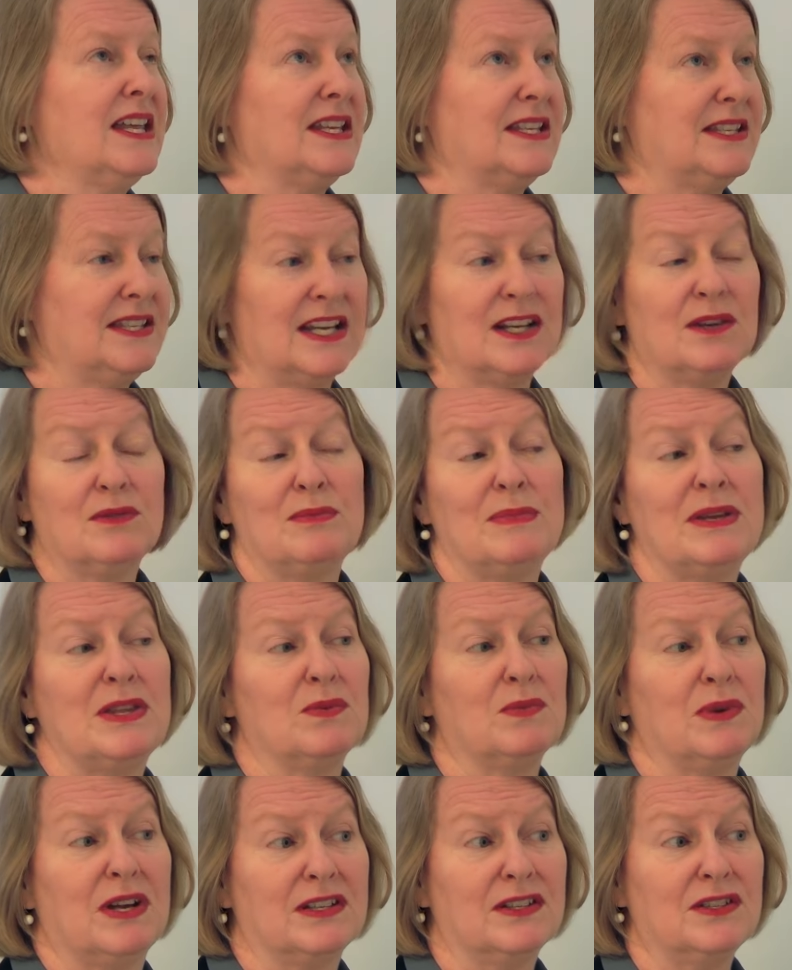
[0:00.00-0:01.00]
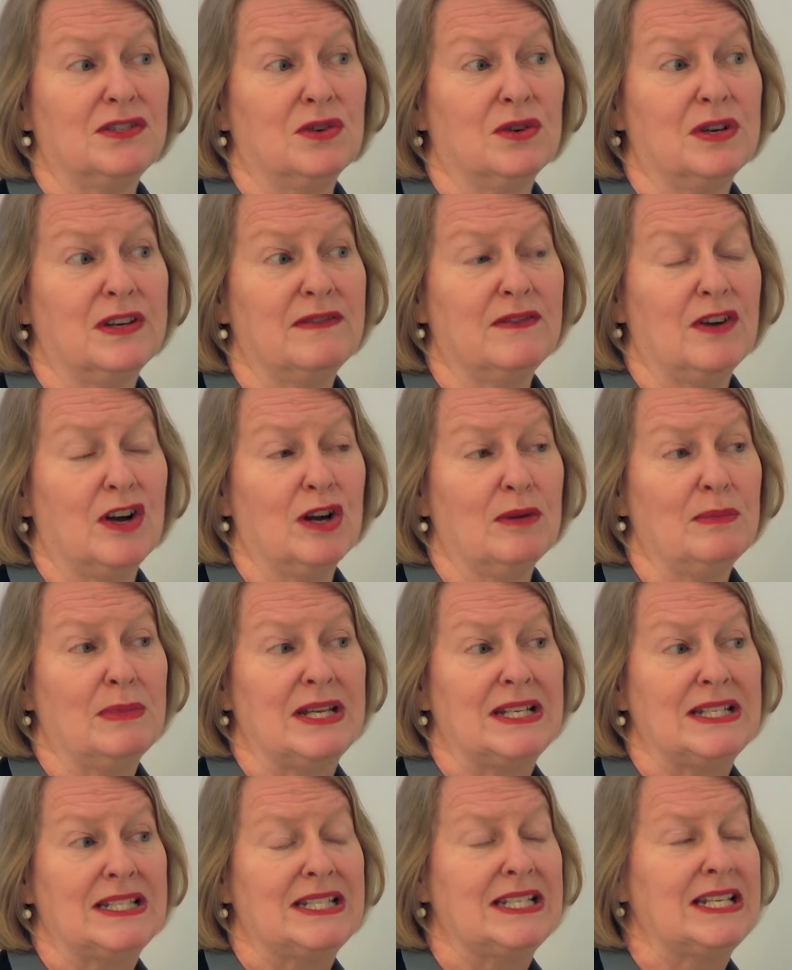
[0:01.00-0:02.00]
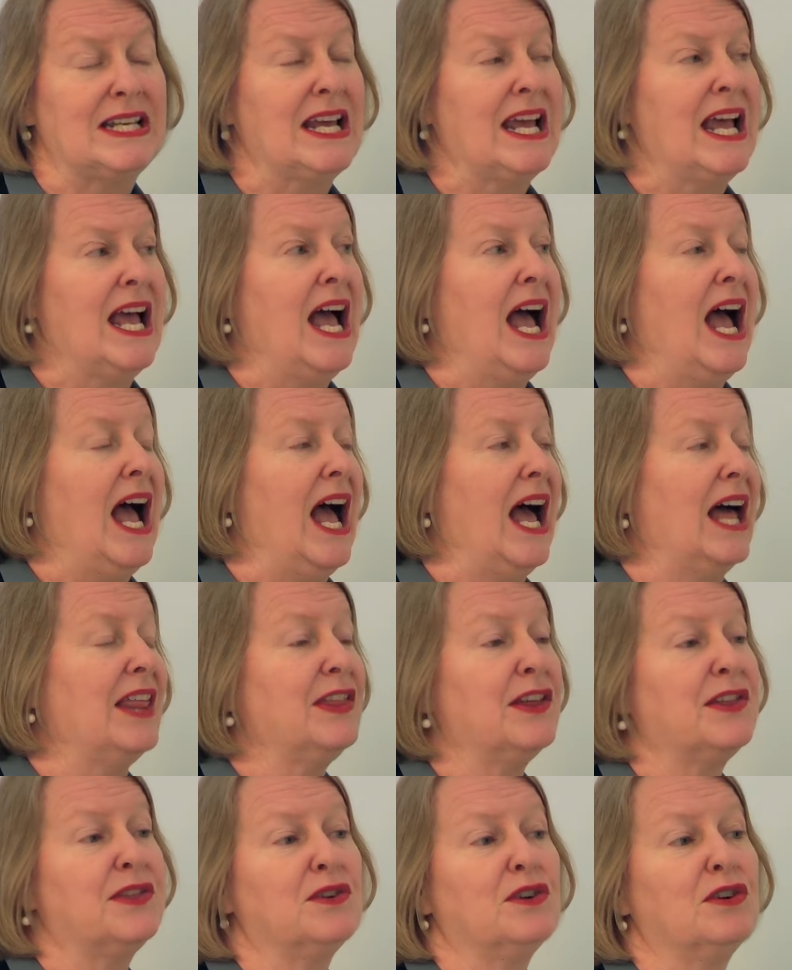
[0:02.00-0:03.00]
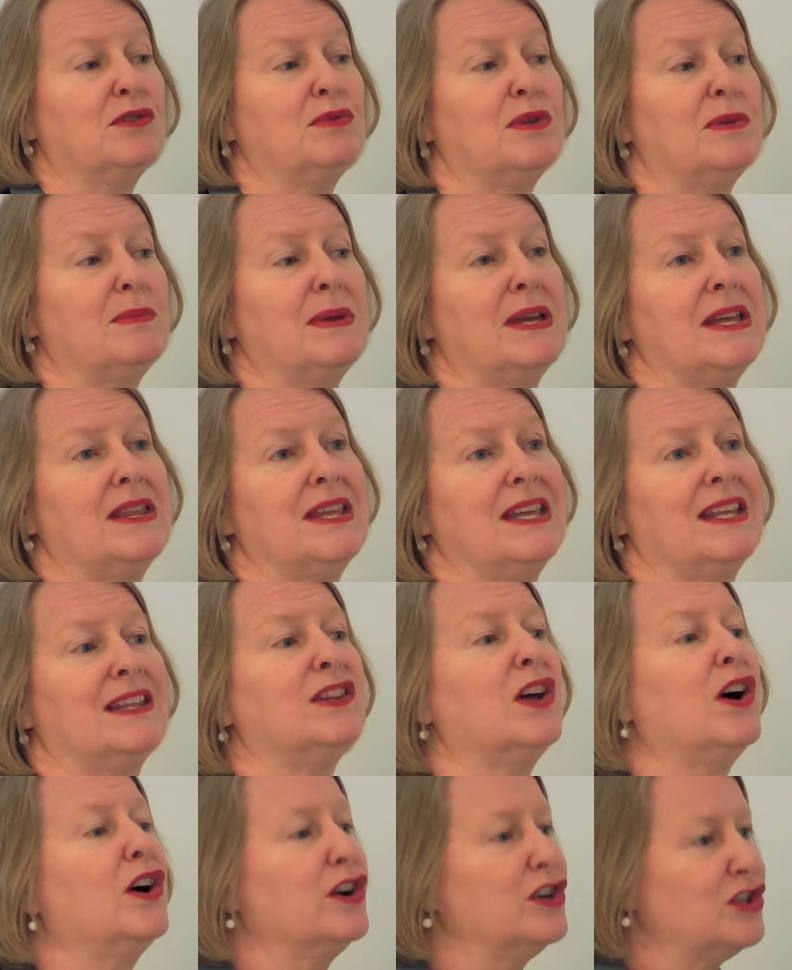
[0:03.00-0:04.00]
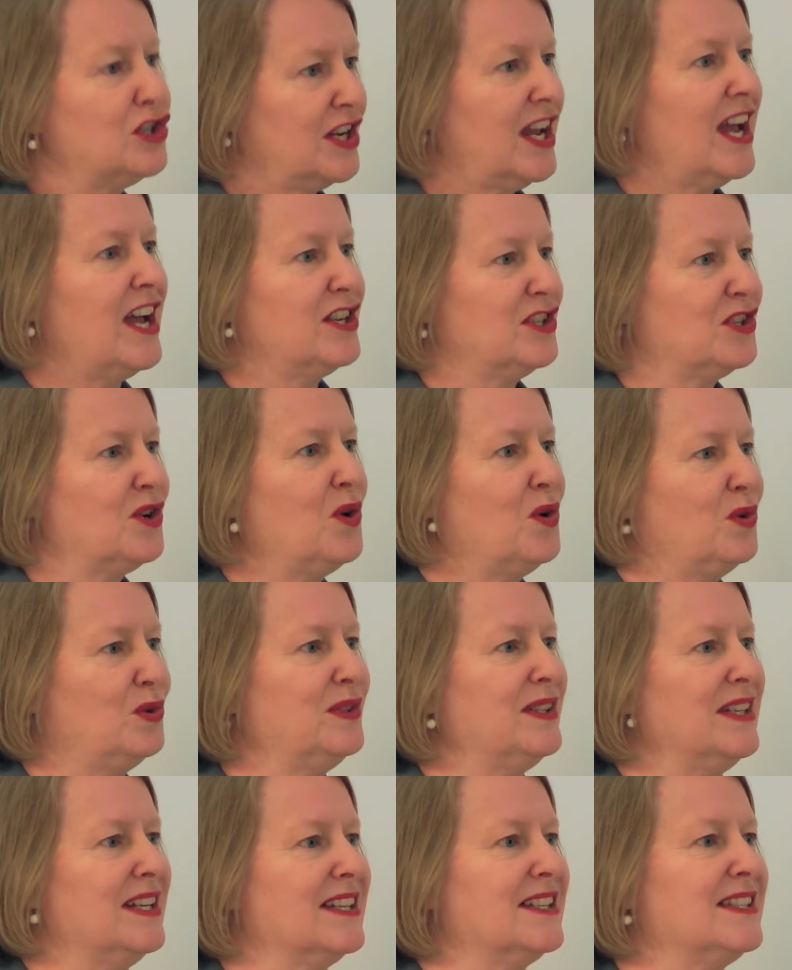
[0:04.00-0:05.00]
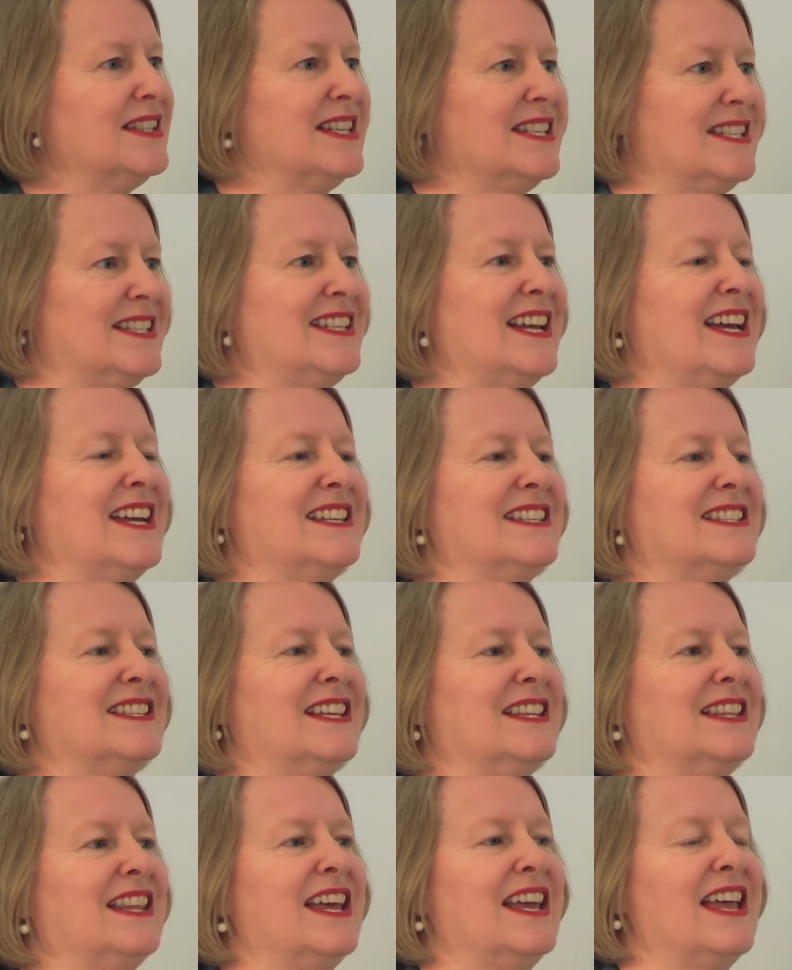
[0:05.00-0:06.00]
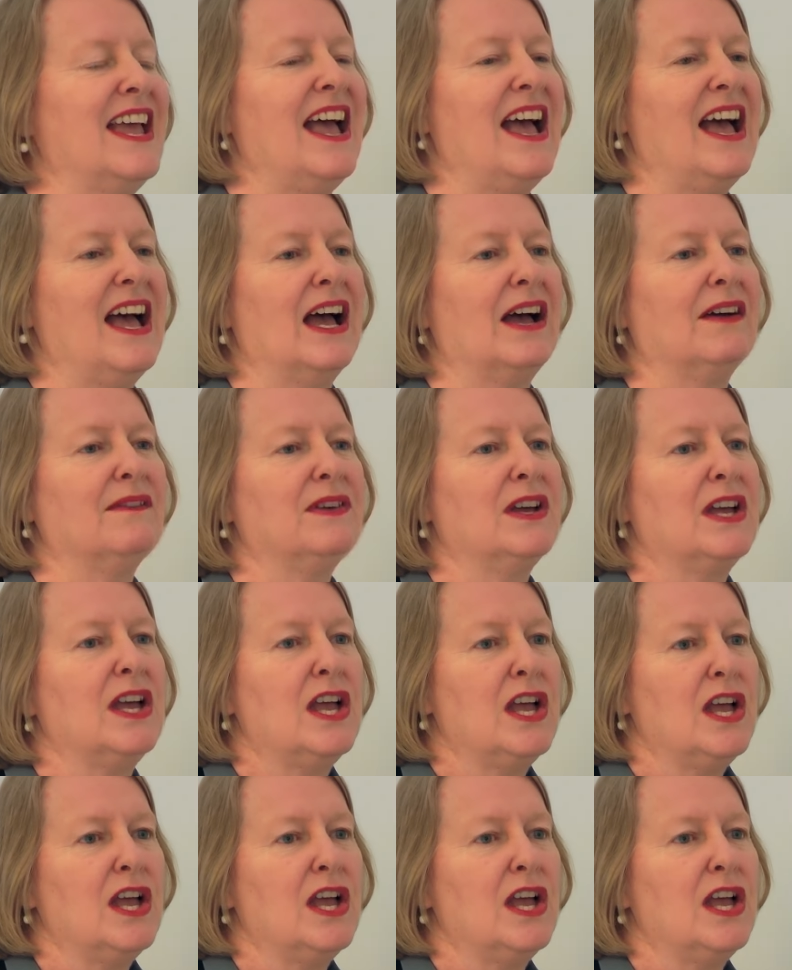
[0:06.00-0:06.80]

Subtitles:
The second would be the regulatory environment. And the third would be the large cash holdings these days that they have.